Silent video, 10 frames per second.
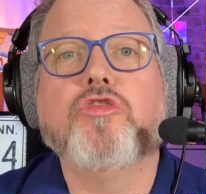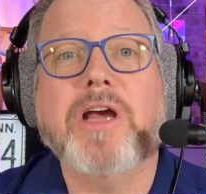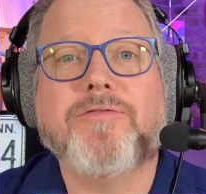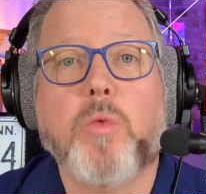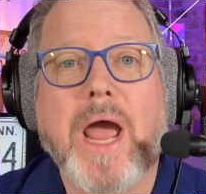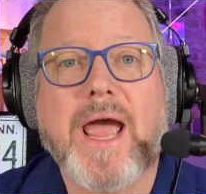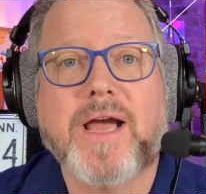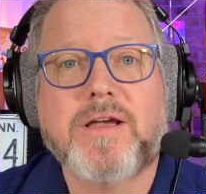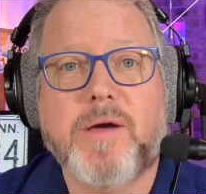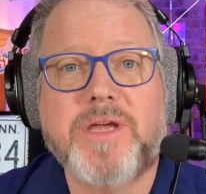Jeff
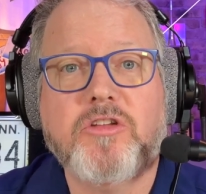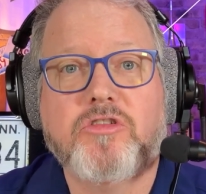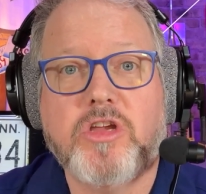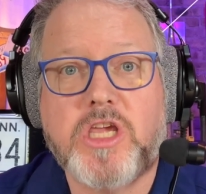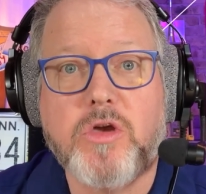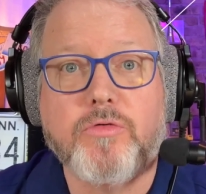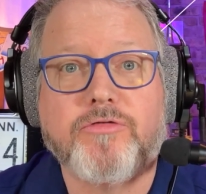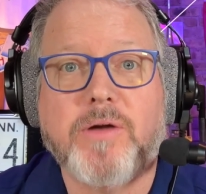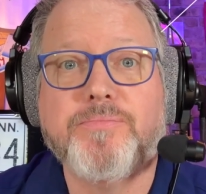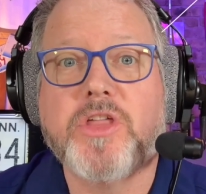Wagg, coming to you
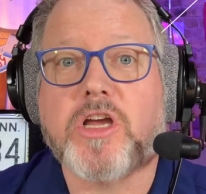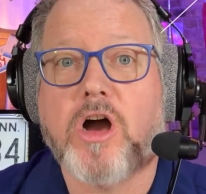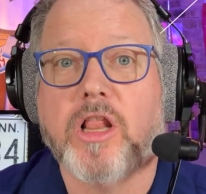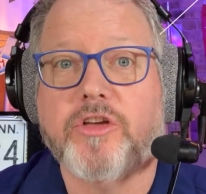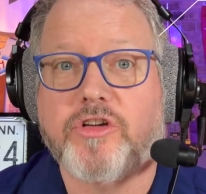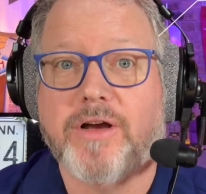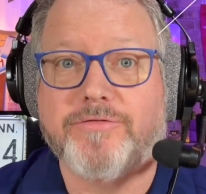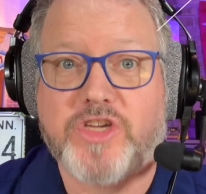from the College of